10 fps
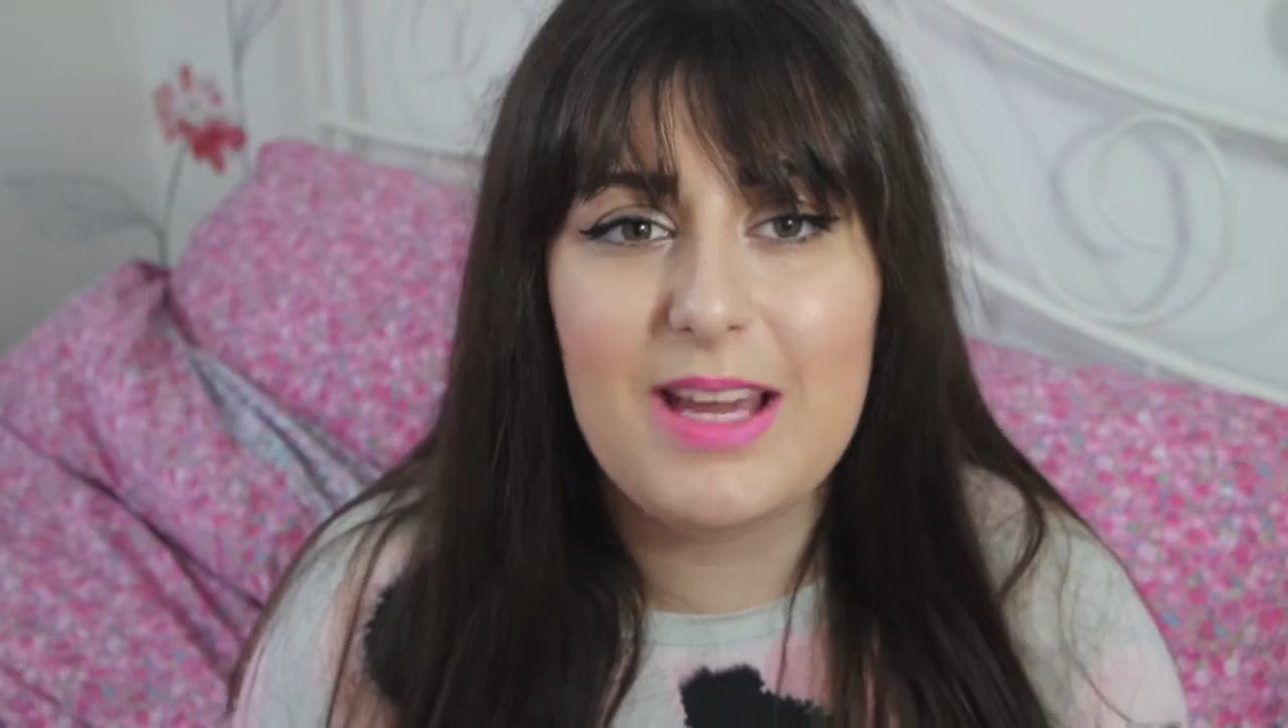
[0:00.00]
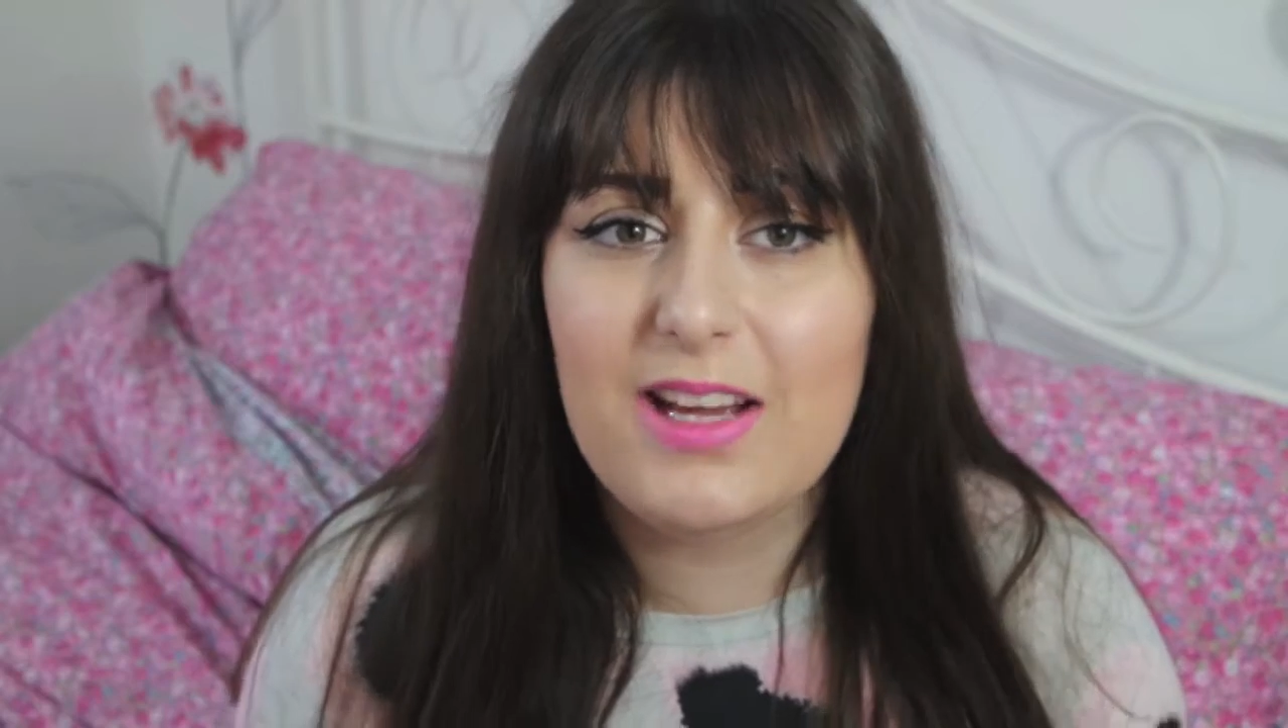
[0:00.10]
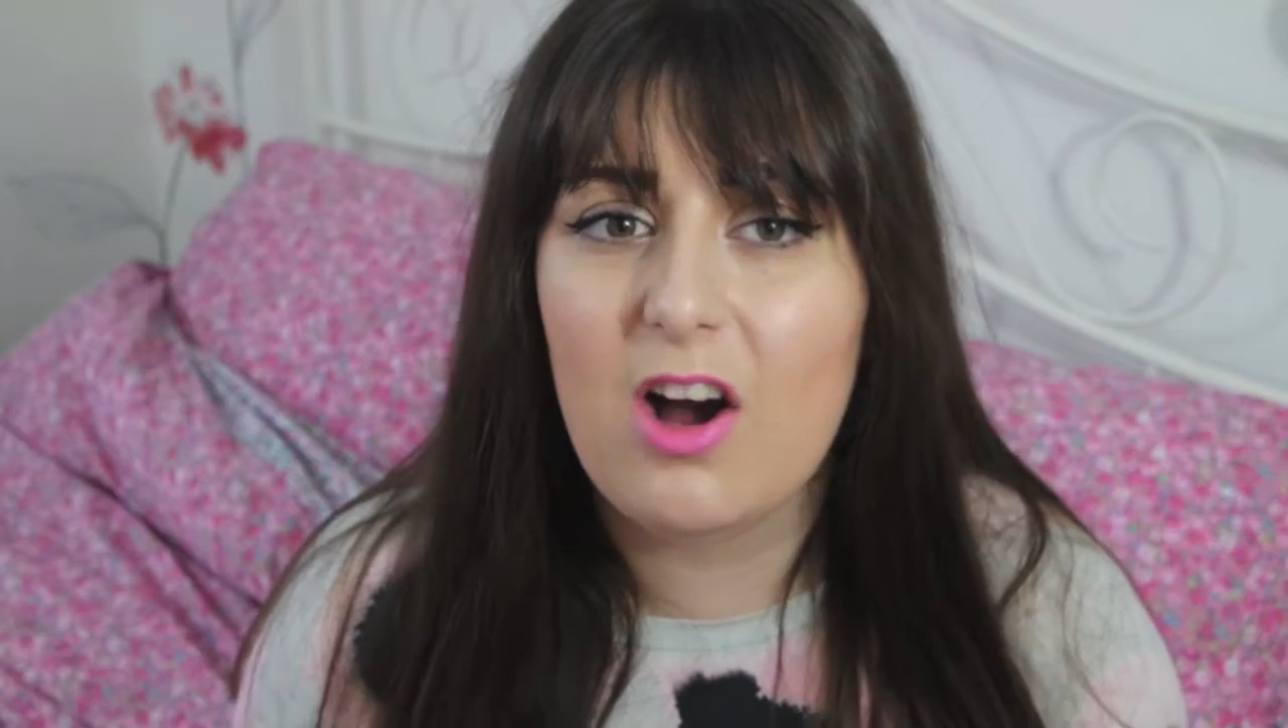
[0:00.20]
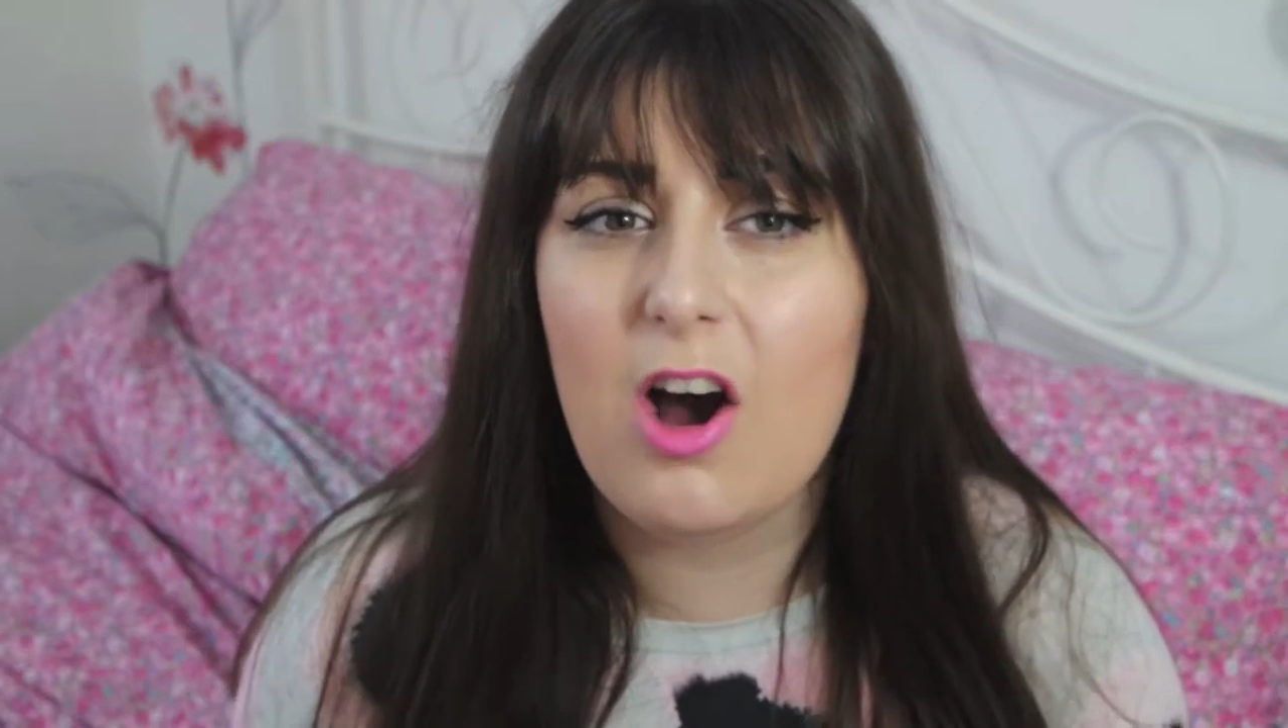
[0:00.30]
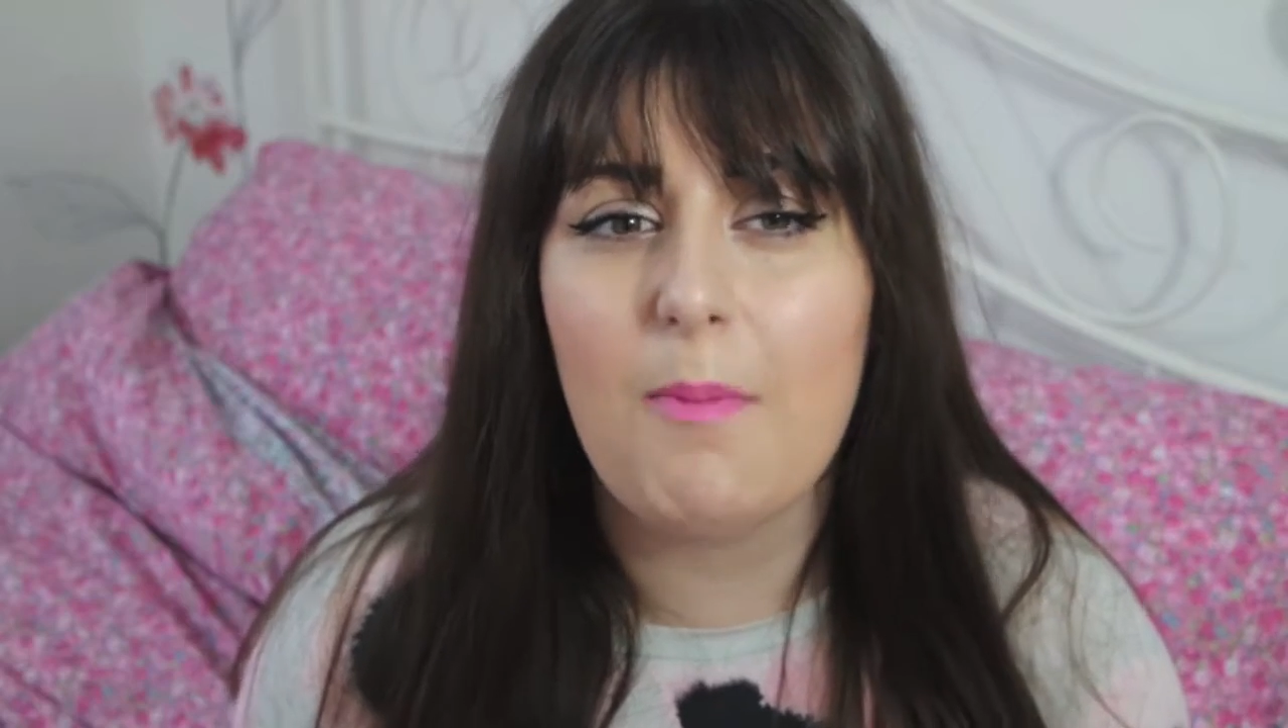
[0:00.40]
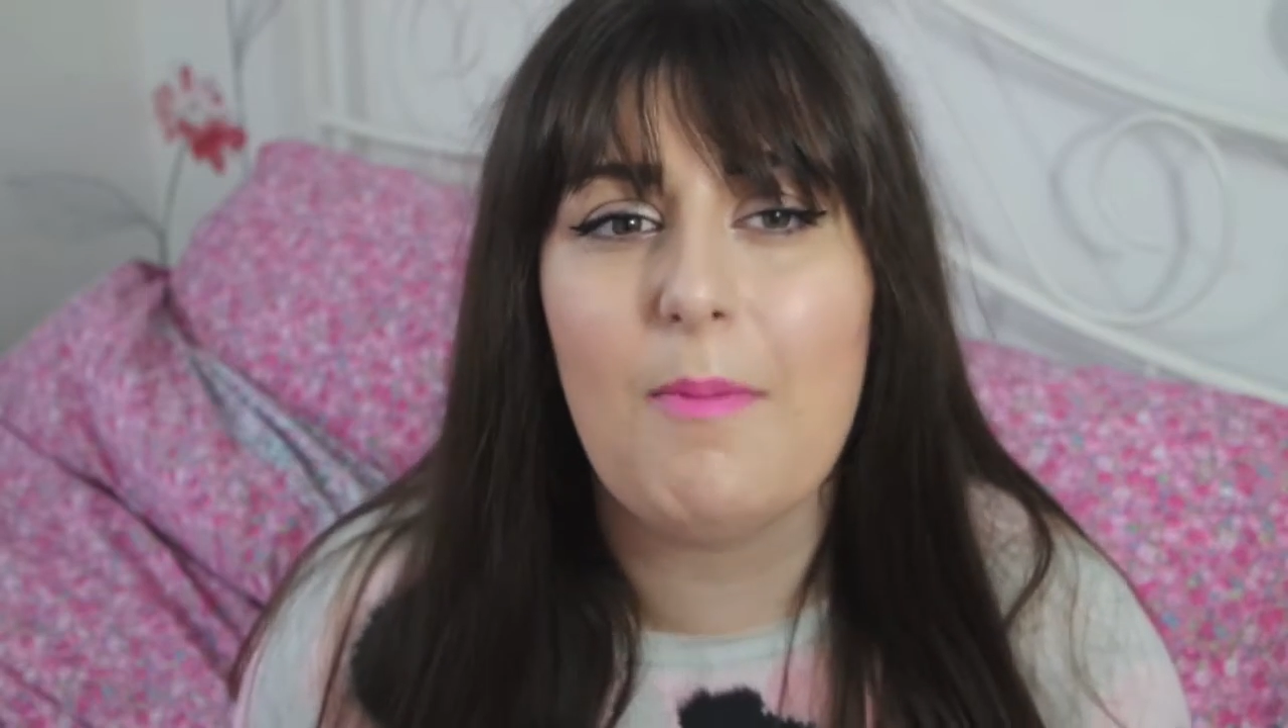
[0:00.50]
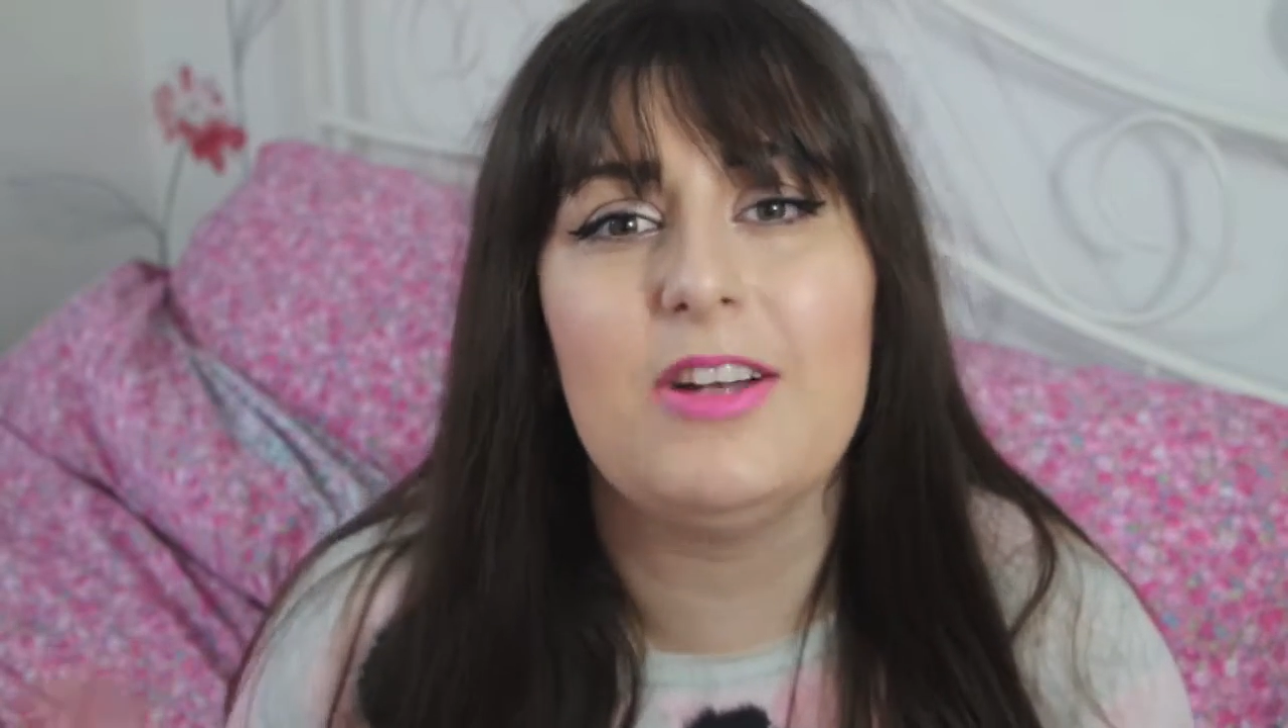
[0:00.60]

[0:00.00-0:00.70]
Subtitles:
be calm,